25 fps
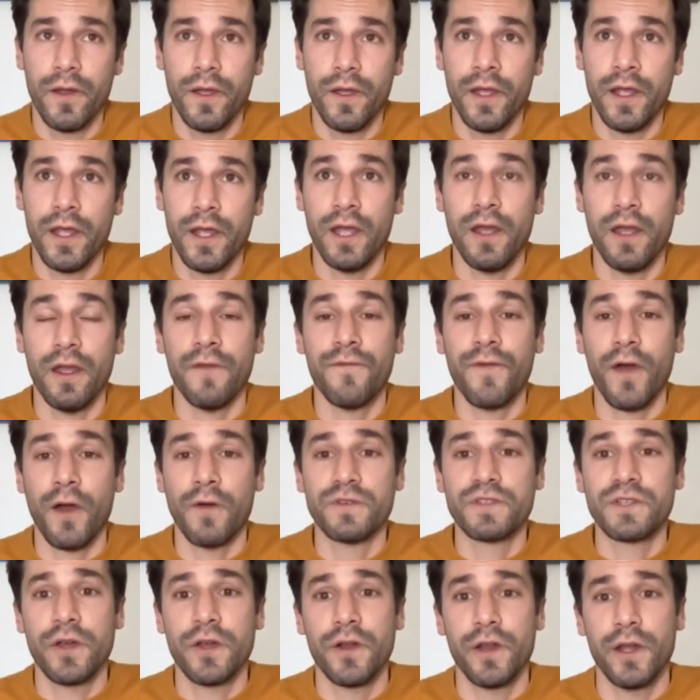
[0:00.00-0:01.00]
if I
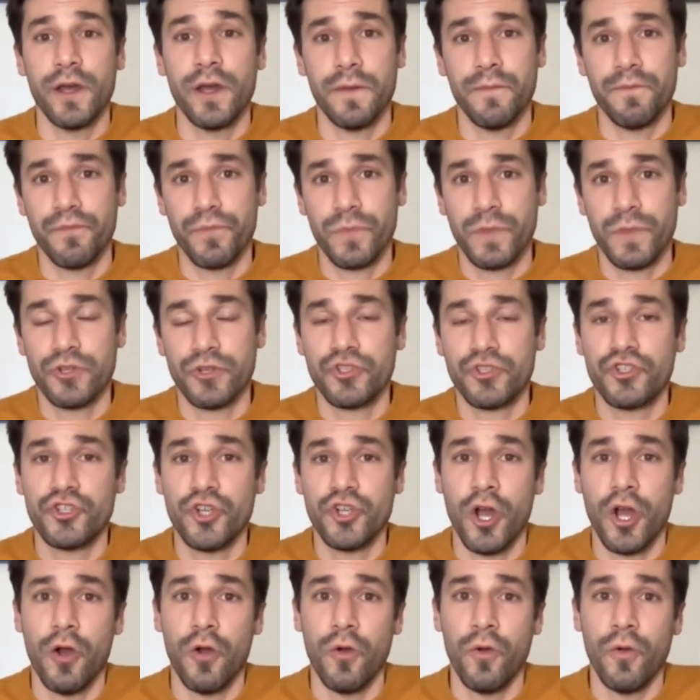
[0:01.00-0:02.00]
was going to
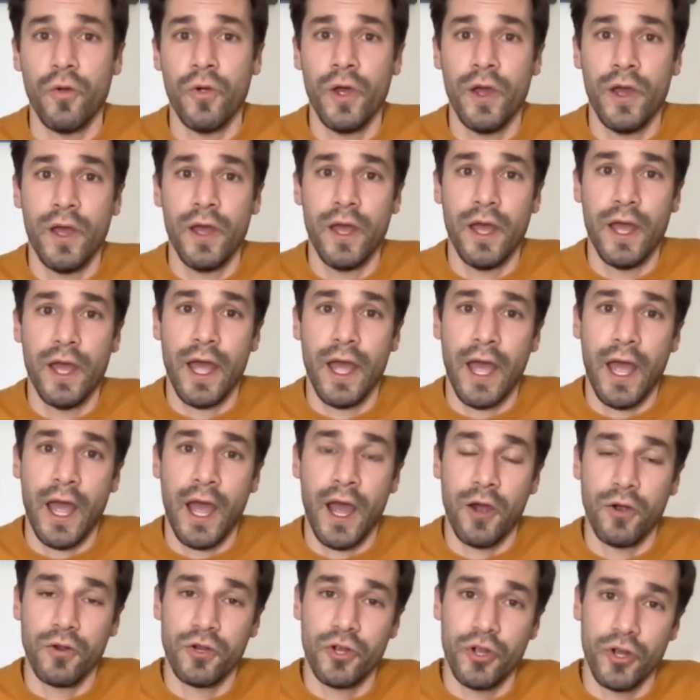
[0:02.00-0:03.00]
show
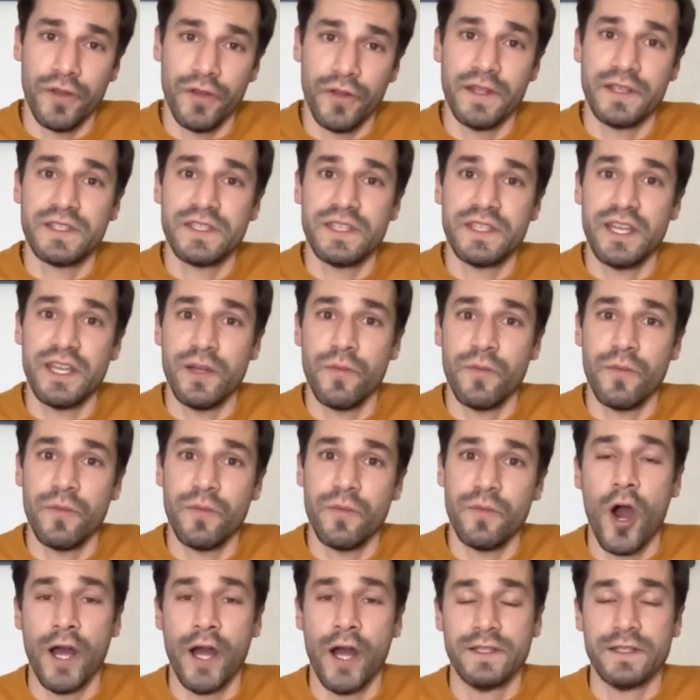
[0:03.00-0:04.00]
how good this team
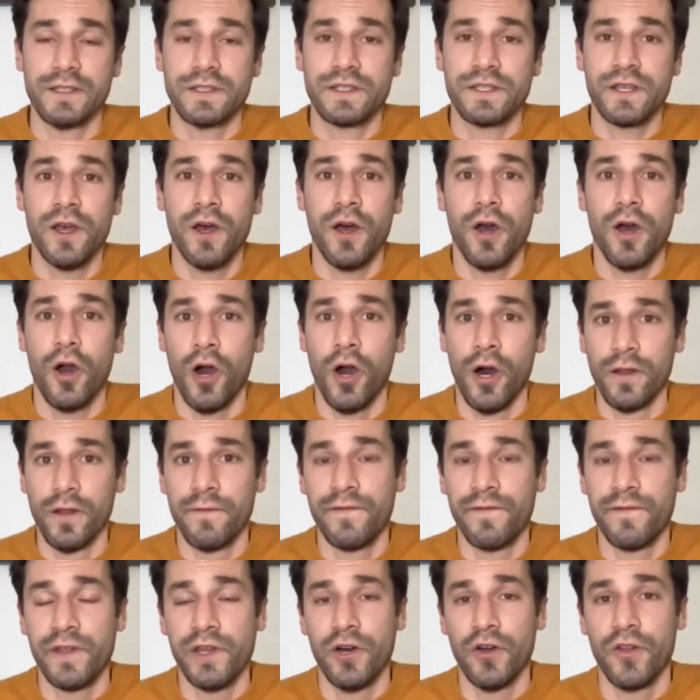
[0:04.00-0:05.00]
was on the
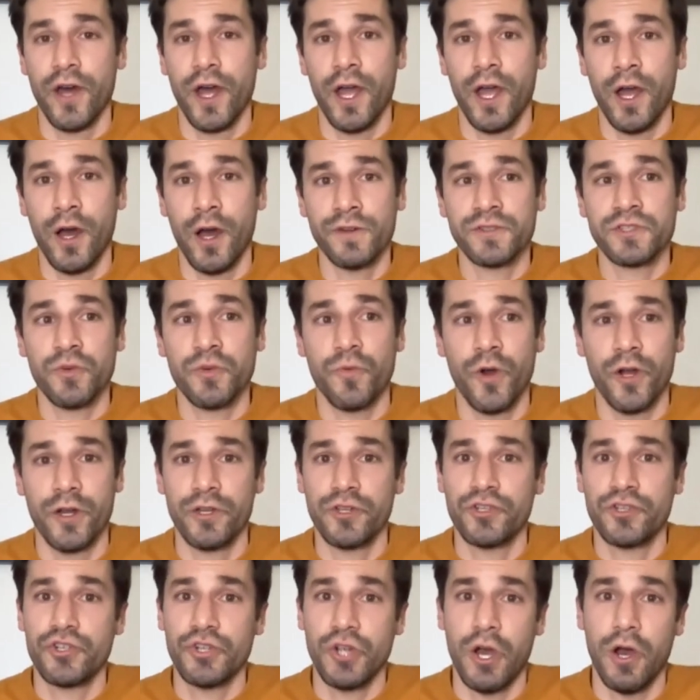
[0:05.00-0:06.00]
field, I also wanted
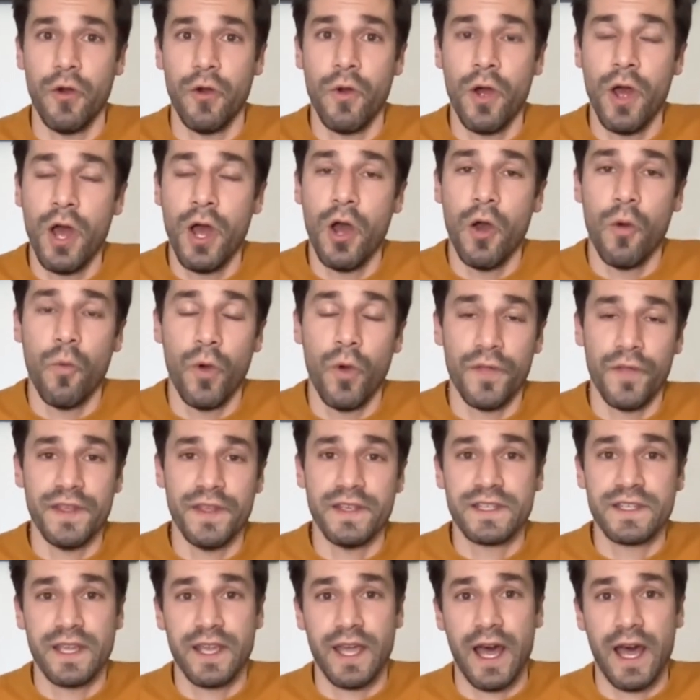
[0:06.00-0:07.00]
to show what
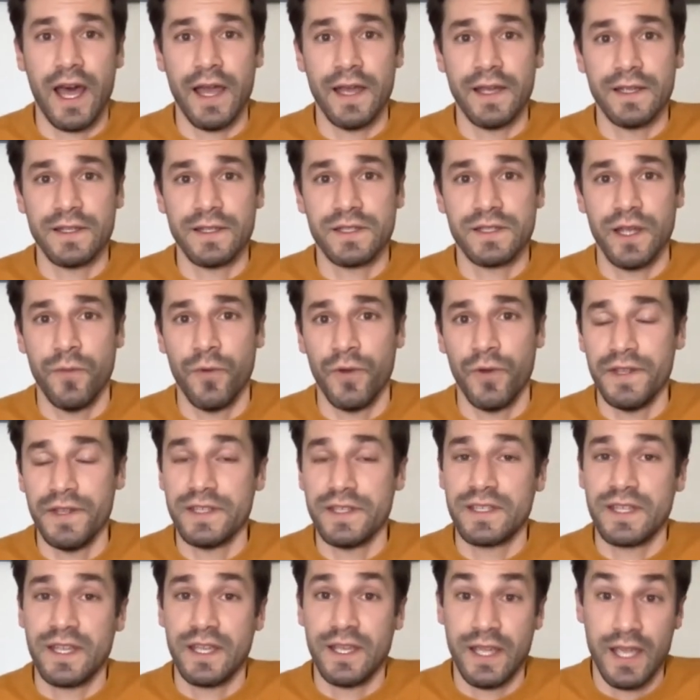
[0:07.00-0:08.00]
these guys and what
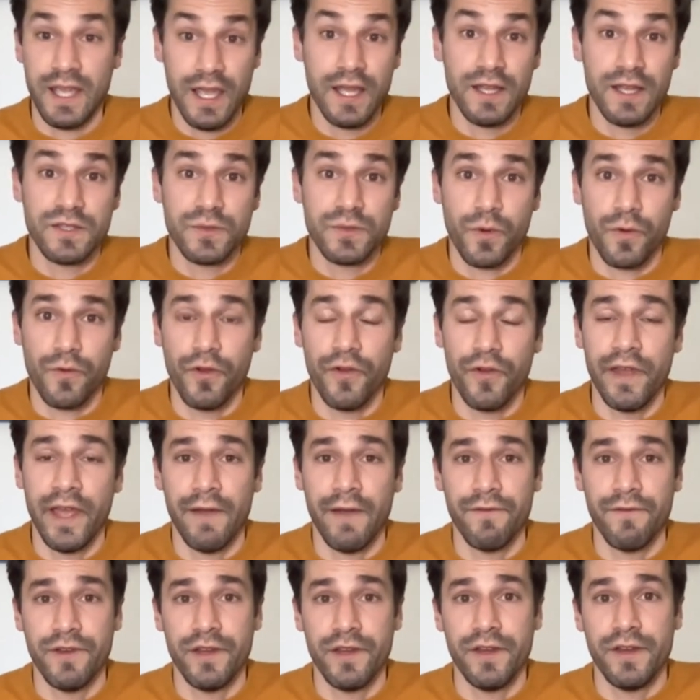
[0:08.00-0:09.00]
these kids were really
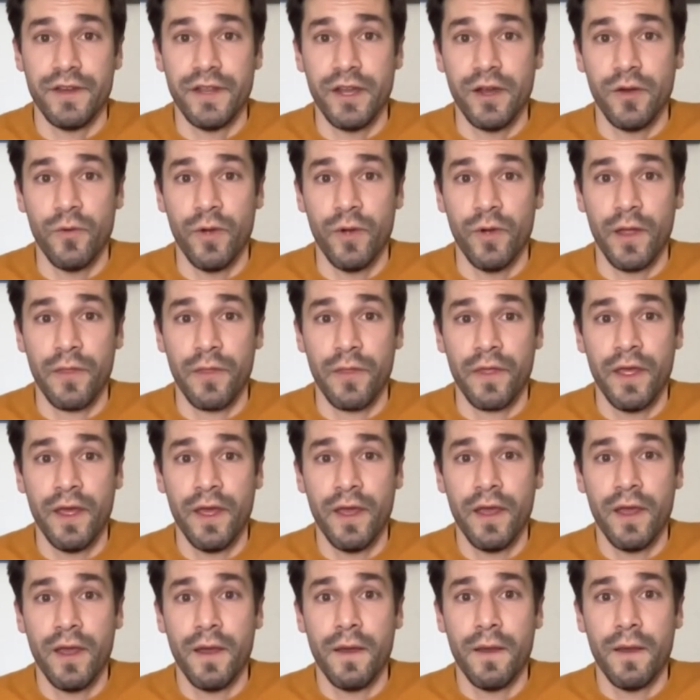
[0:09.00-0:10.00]
having to deal with
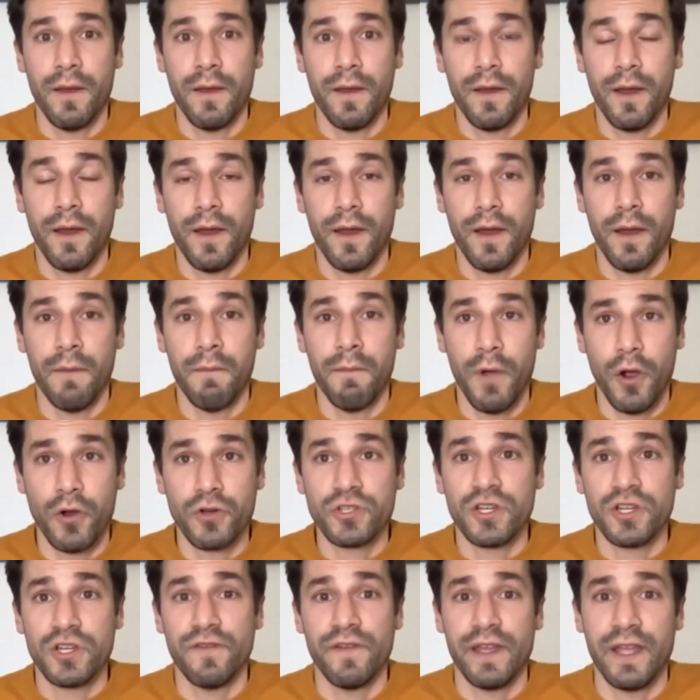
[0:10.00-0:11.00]

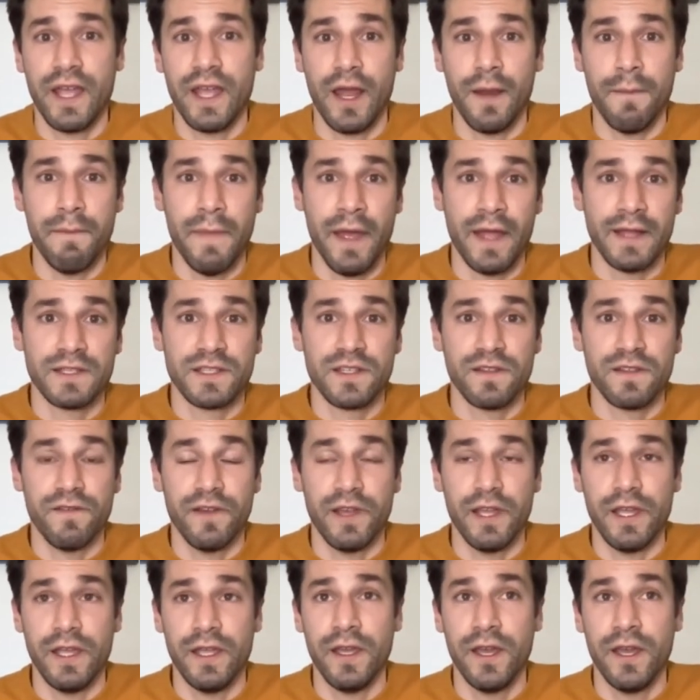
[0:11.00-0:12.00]
emotionally and
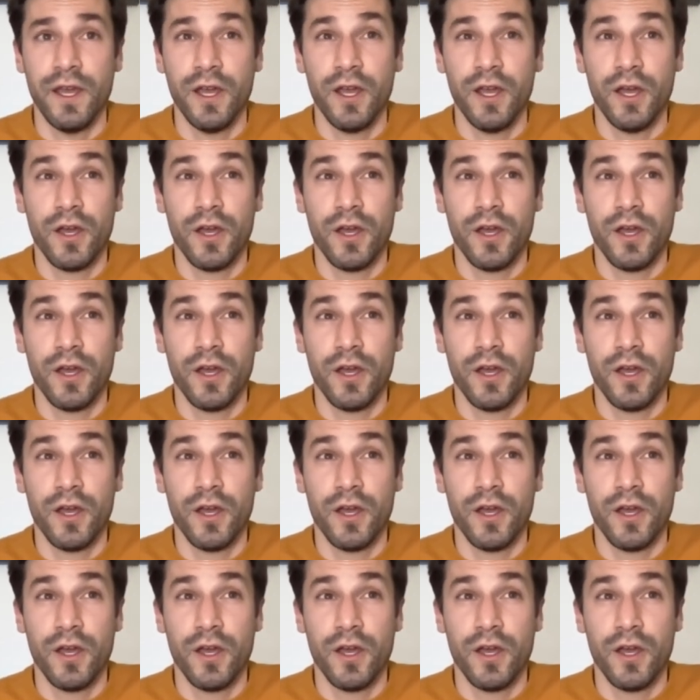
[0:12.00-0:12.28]
mentally